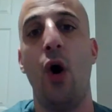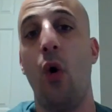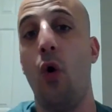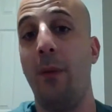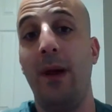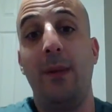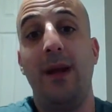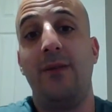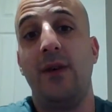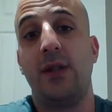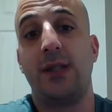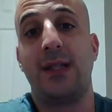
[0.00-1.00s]
or maybe
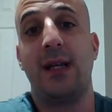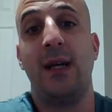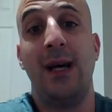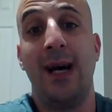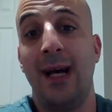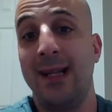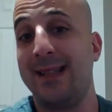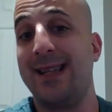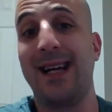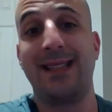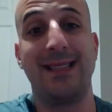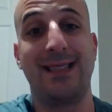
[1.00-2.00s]
even just the
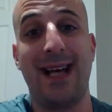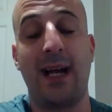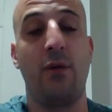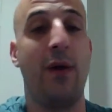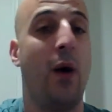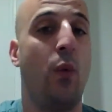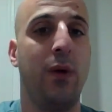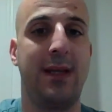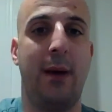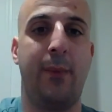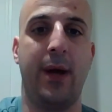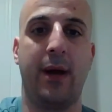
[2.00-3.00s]
Texans' second round with
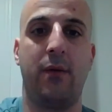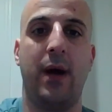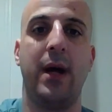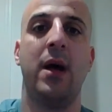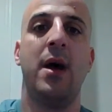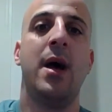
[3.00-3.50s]
that pick, right?